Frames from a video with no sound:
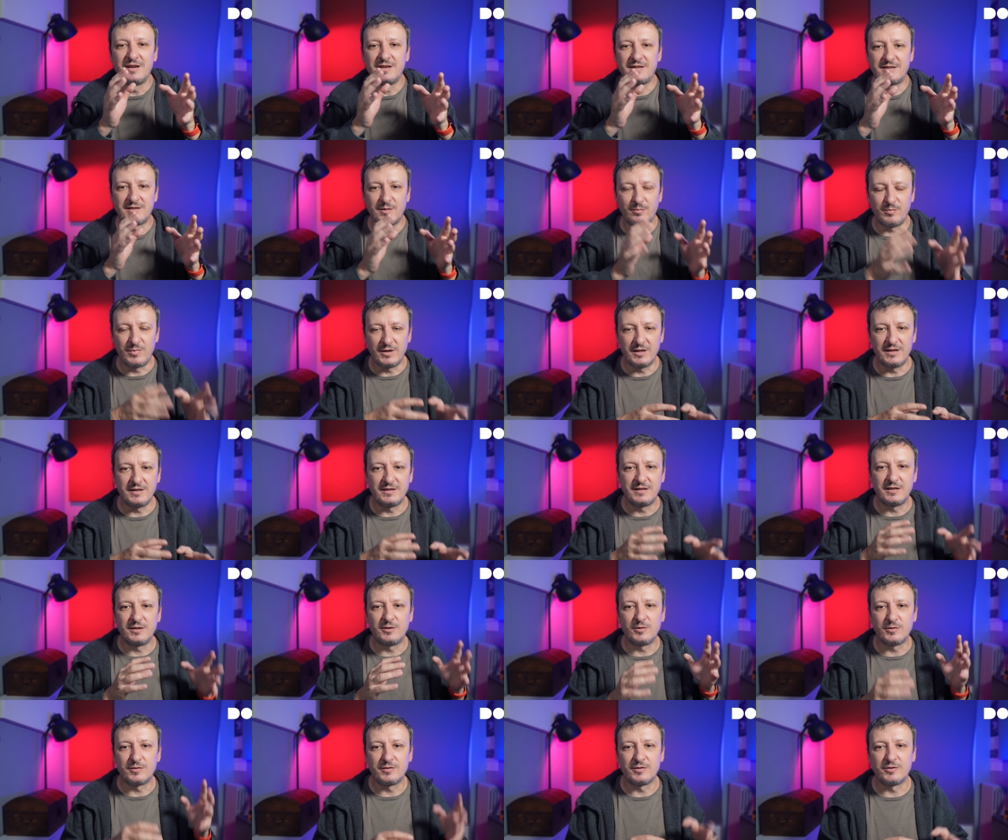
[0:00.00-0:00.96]
its
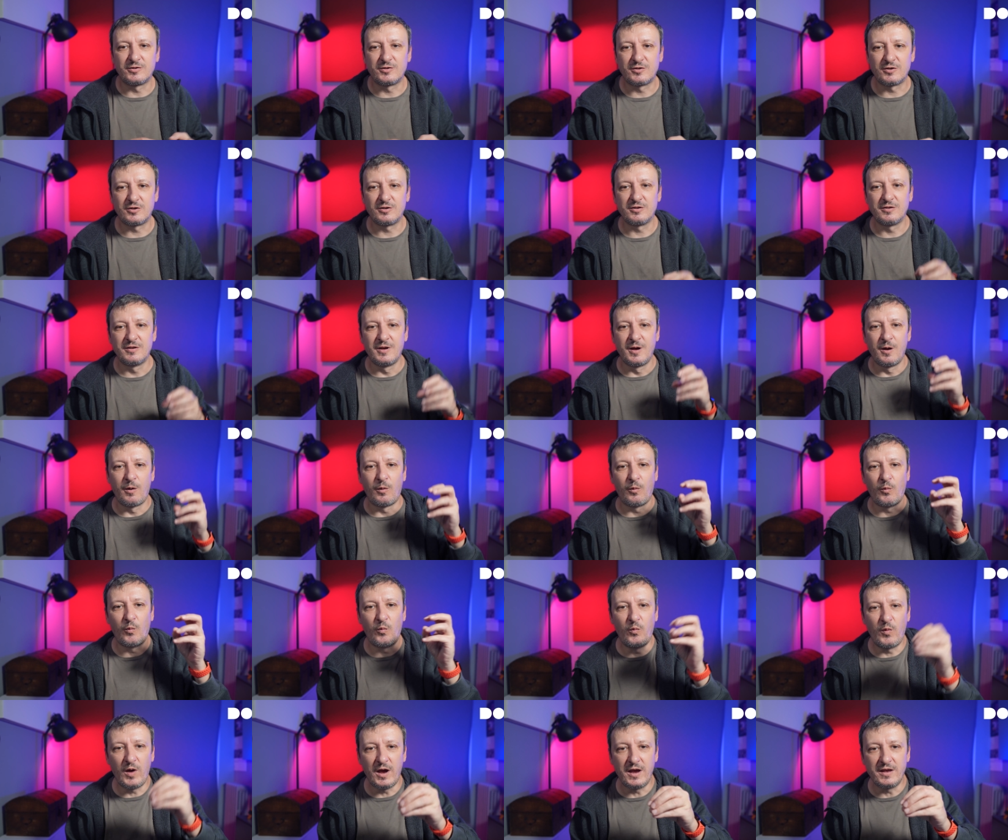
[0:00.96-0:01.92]
ability to control
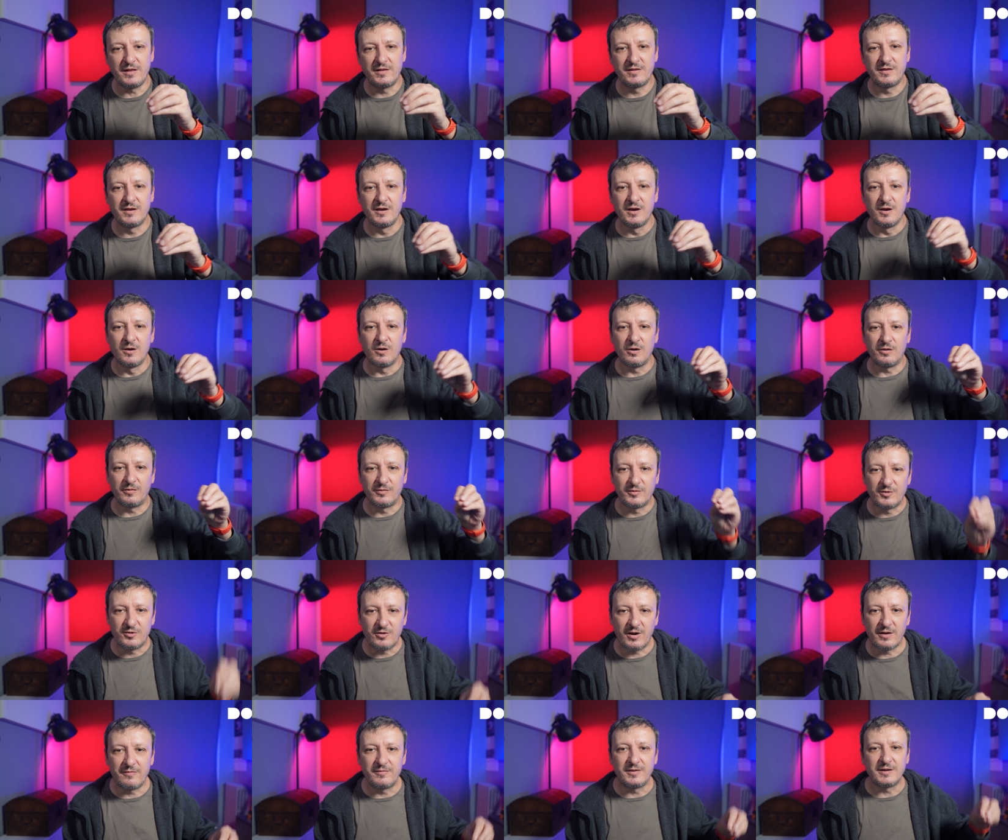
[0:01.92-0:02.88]
weight of
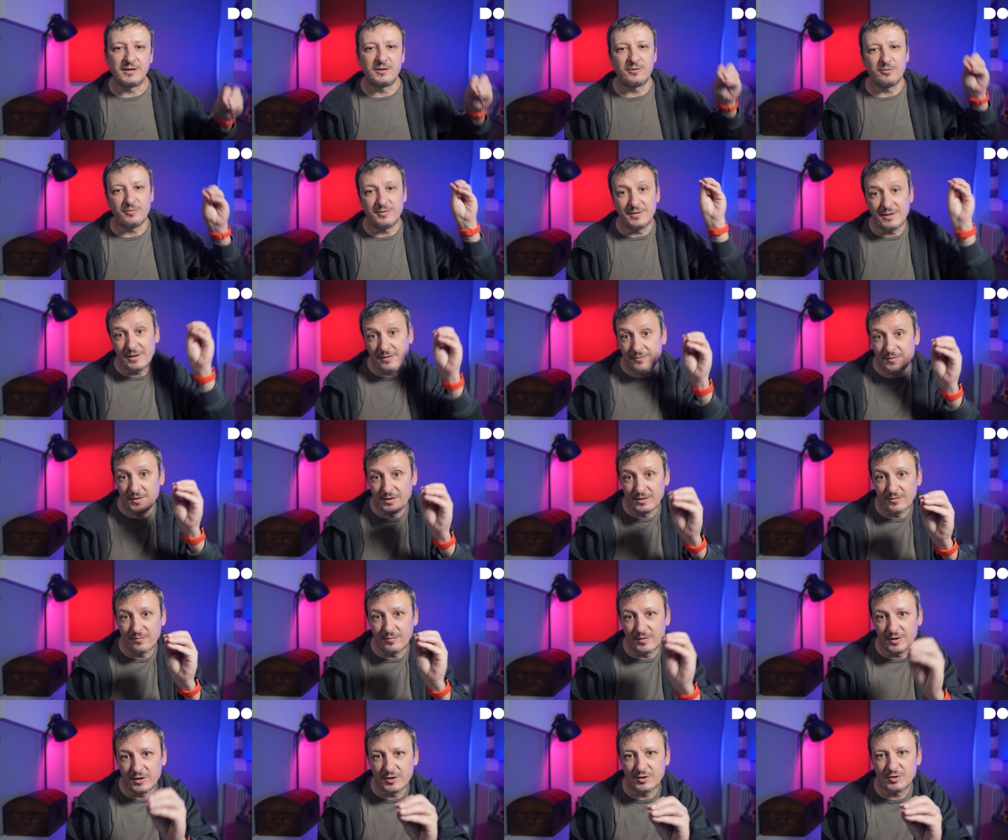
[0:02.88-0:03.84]
traffic to different
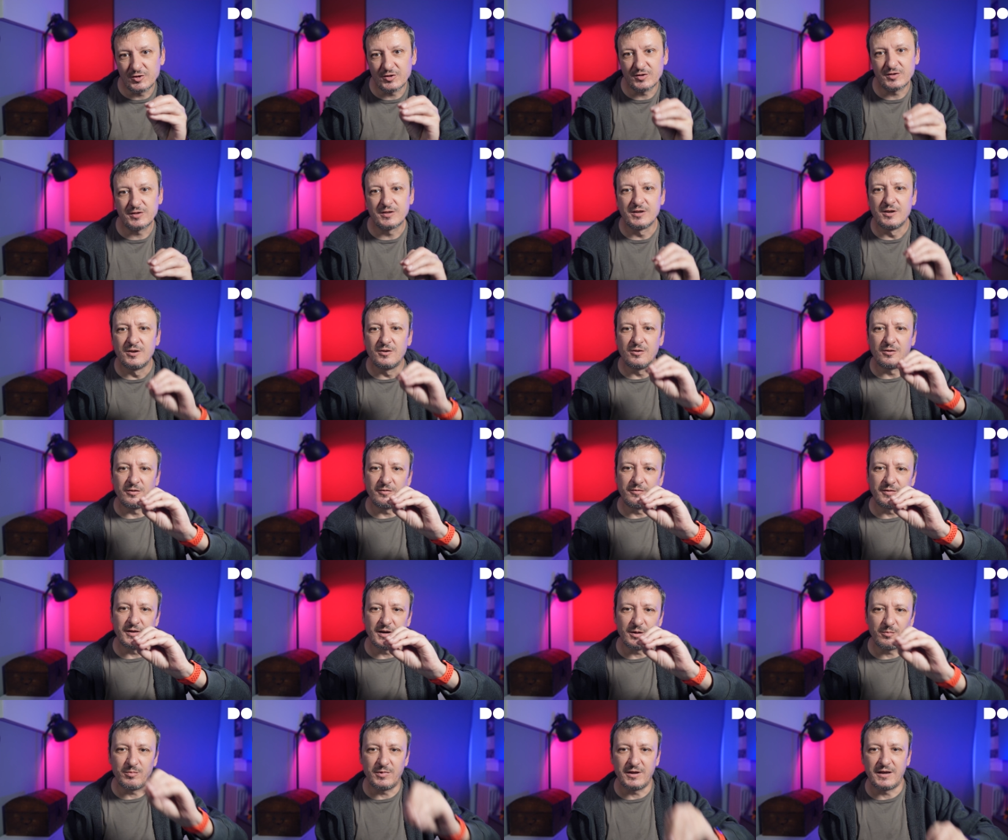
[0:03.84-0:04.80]
versions of
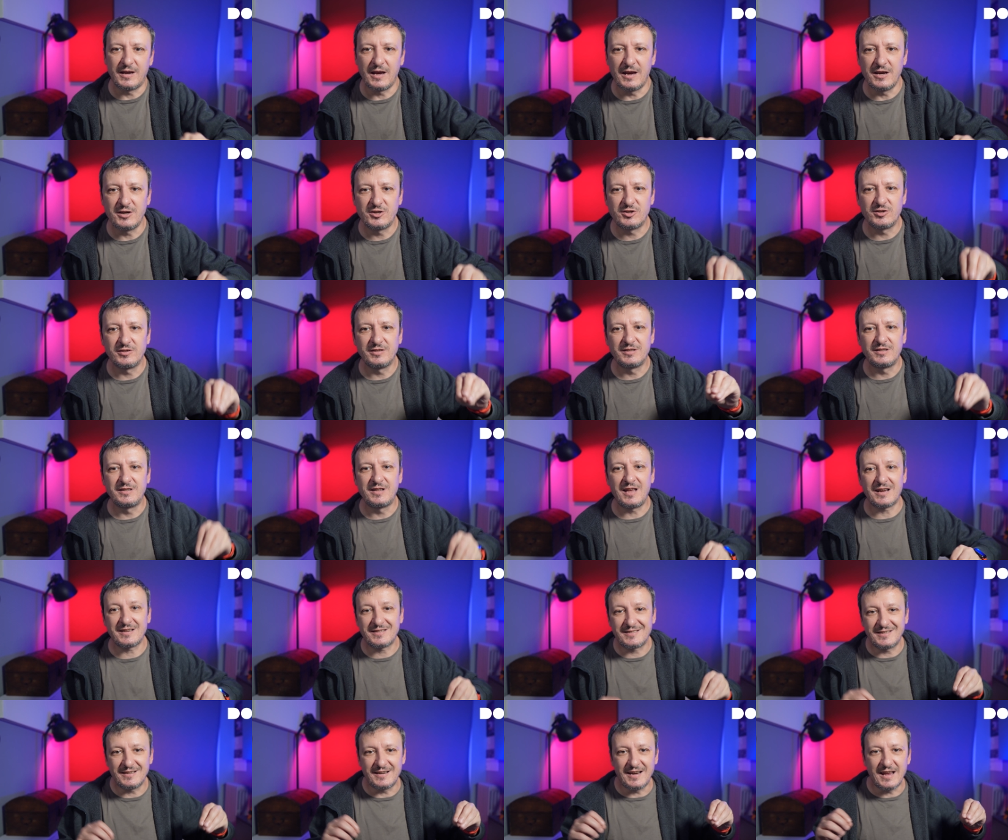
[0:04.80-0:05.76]
an application,
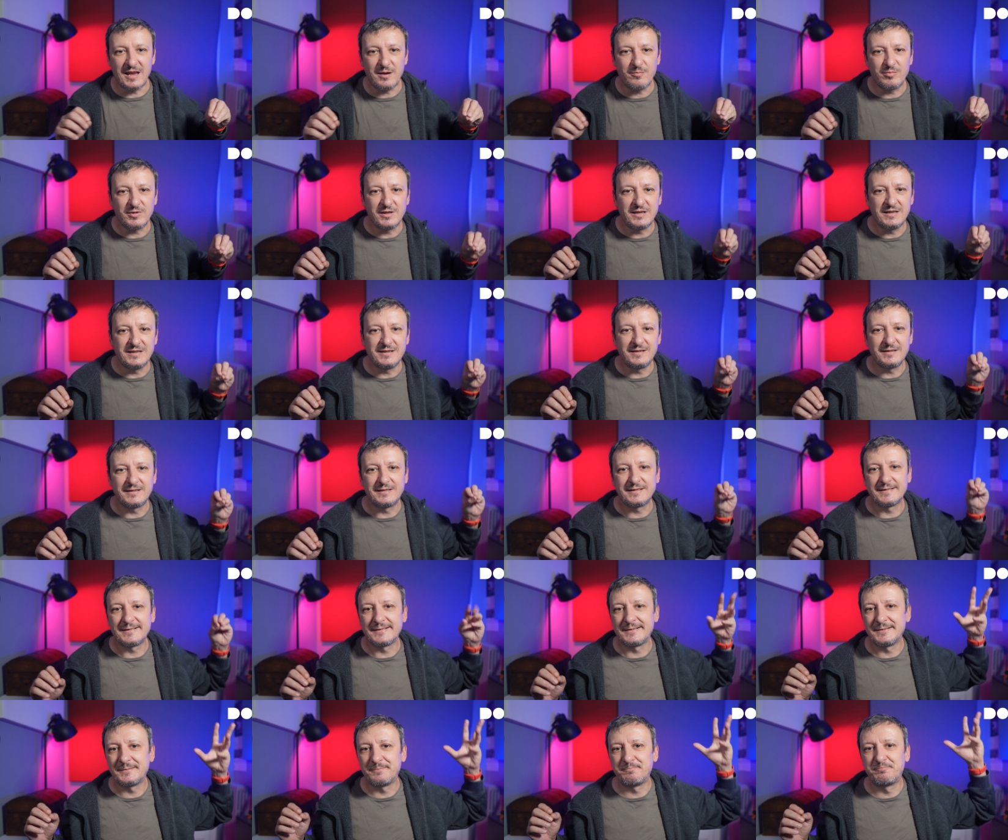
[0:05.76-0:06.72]
thus enabling
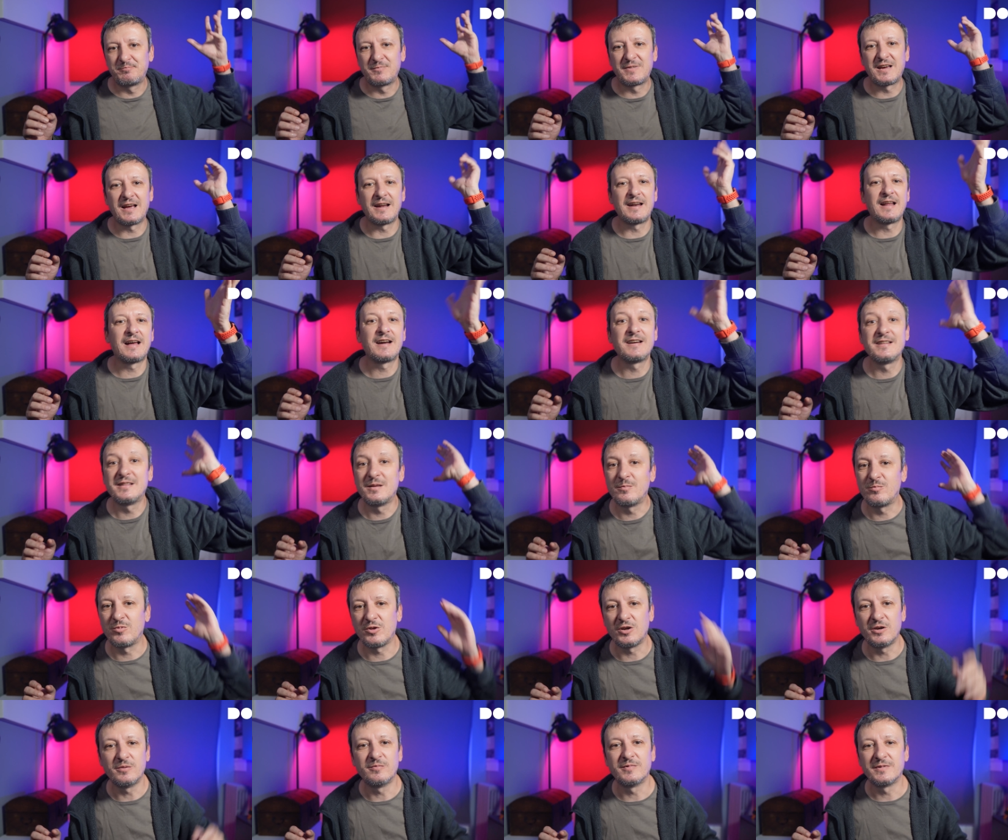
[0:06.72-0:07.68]
uh, Canary
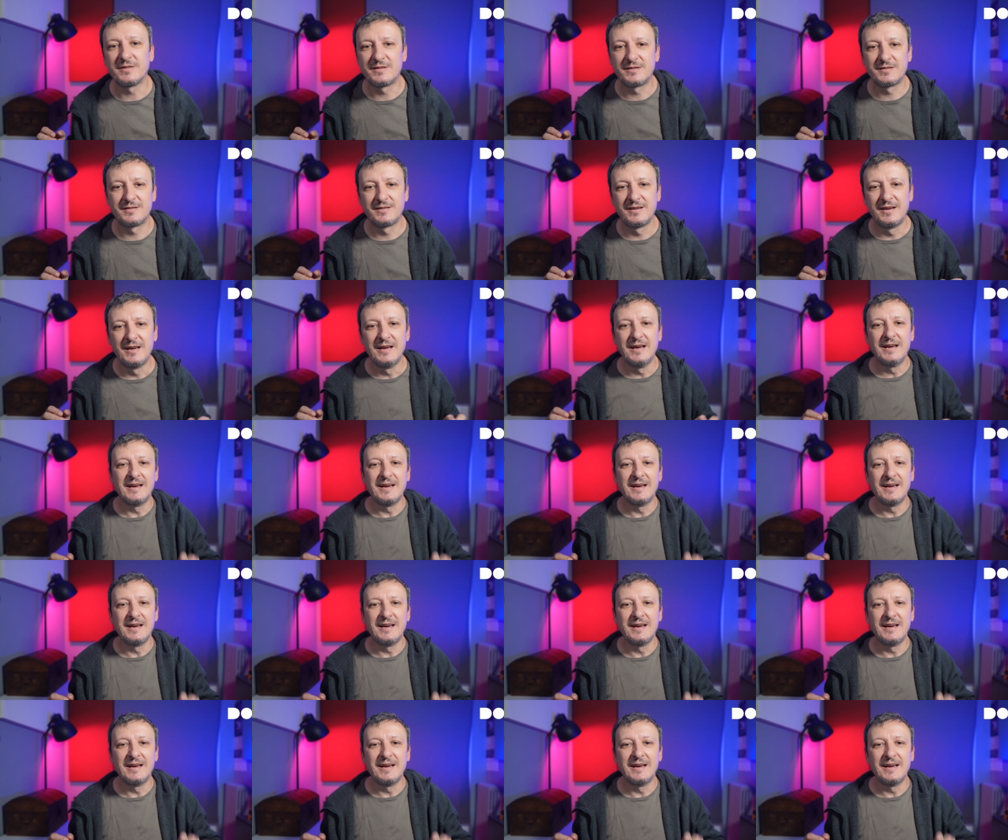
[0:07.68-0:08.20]
deployments.